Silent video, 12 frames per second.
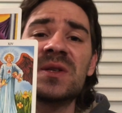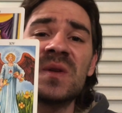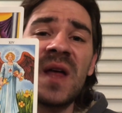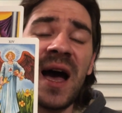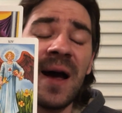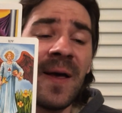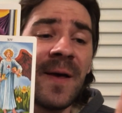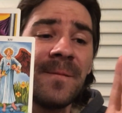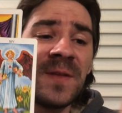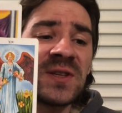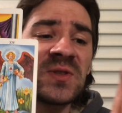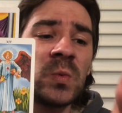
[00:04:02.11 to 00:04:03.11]
to that,
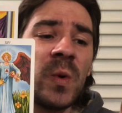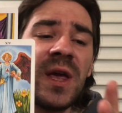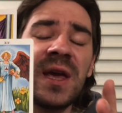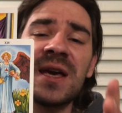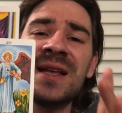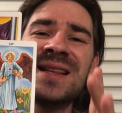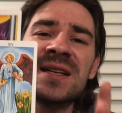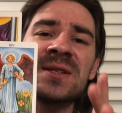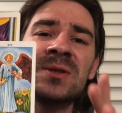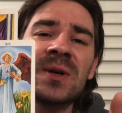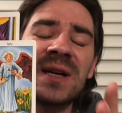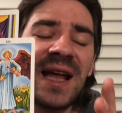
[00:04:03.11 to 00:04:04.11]
this week it
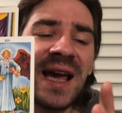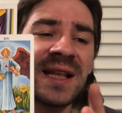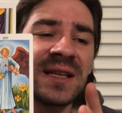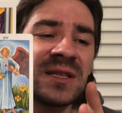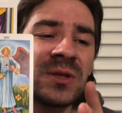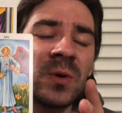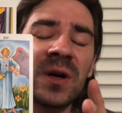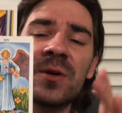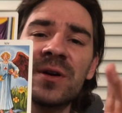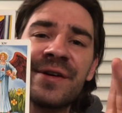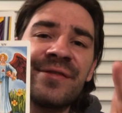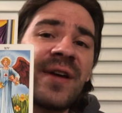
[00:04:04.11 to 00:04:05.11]
does look like that you are
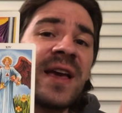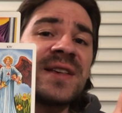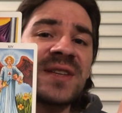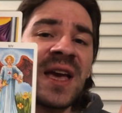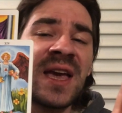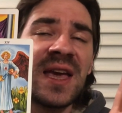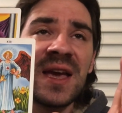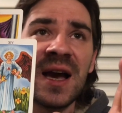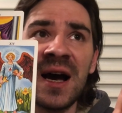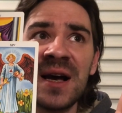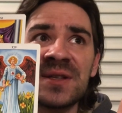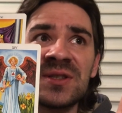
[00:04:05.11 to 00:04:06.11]
gonna face
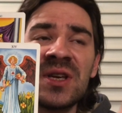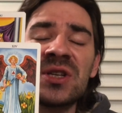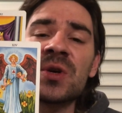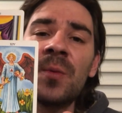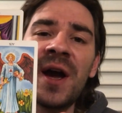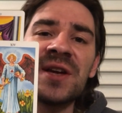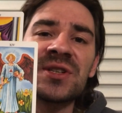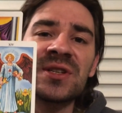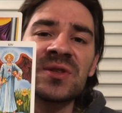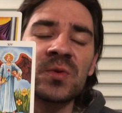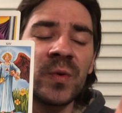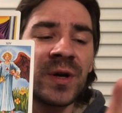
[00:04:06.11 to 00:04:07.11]
a
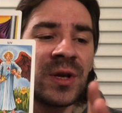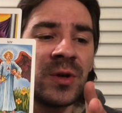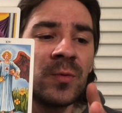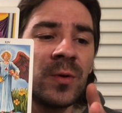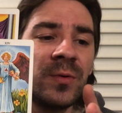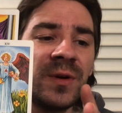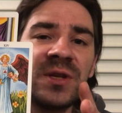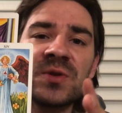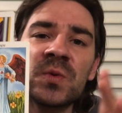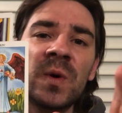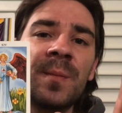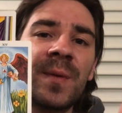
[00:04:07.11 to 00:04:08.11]
situations where you will need
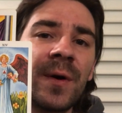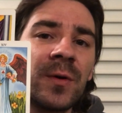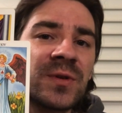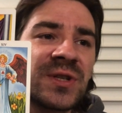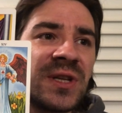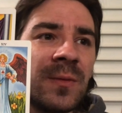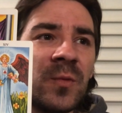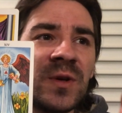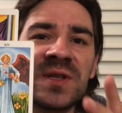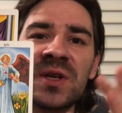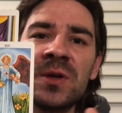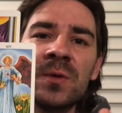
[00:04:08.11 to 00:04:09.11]
to approach them
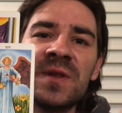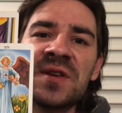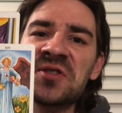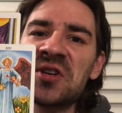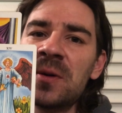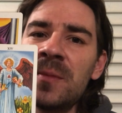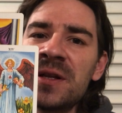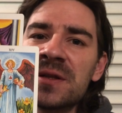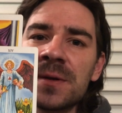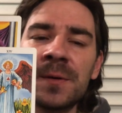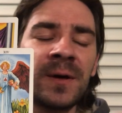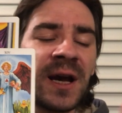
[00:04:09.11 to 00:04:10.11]
with acute discernment,
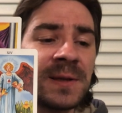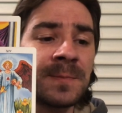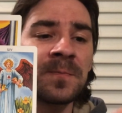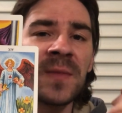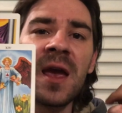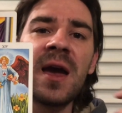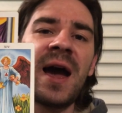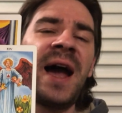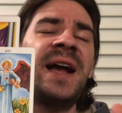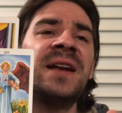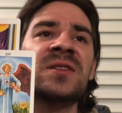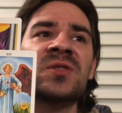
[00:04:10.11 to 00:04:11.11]
all right,
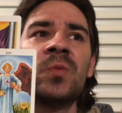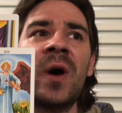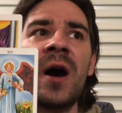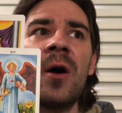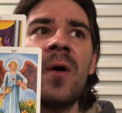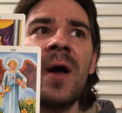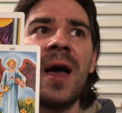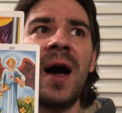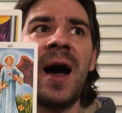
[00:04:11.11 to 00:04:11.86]
and as well